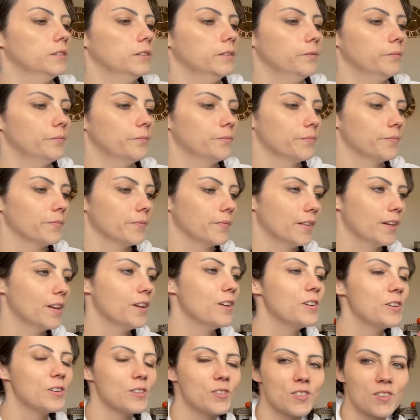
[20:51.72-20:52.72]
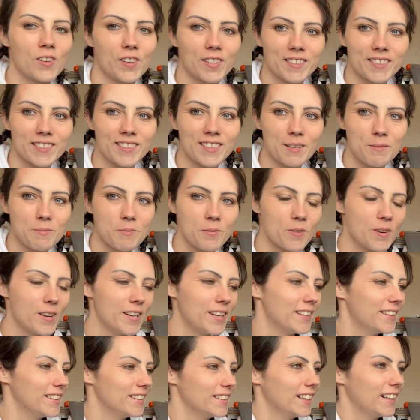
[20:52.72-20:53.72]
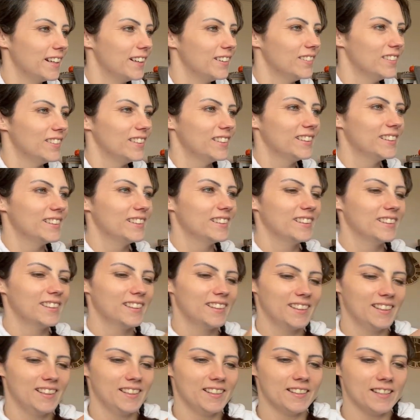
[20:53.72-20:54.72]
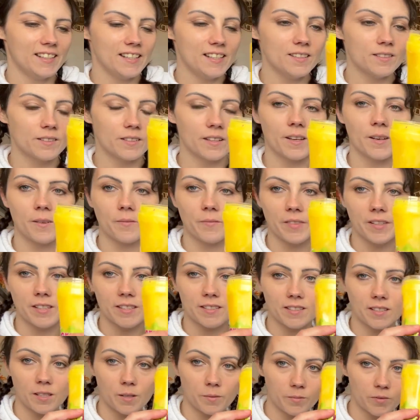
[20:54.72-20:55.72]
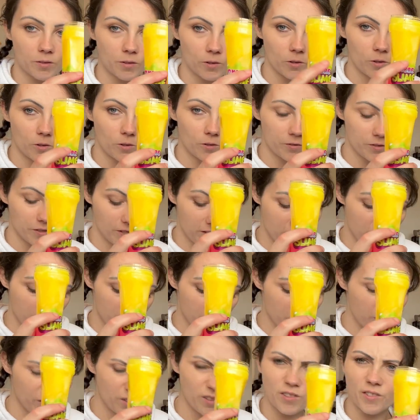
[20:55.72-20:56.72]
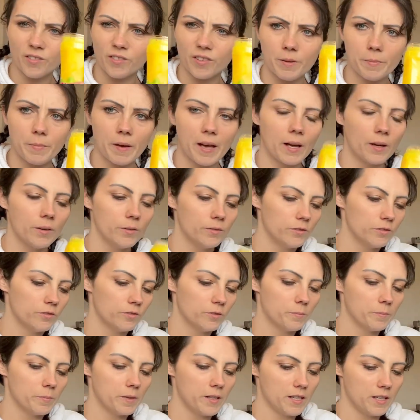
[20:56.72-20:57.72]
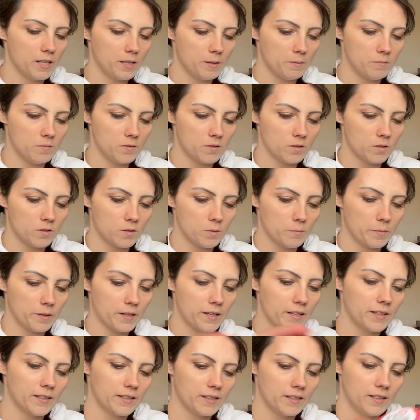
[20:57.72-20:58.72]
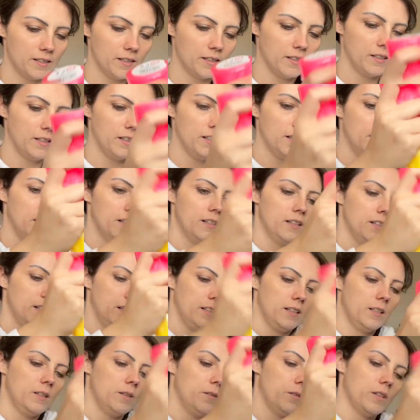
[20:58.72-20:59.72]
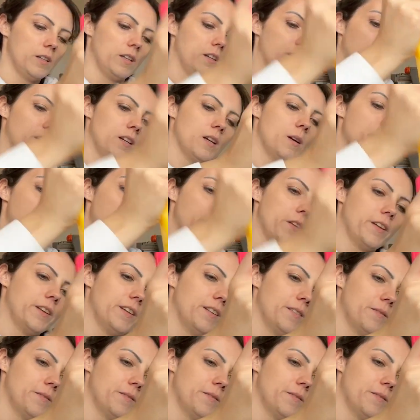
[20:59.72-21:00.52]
I've got to try and separate it now. These tubs of slime were £3 from B&M, so not bad. Here we go. Come on then.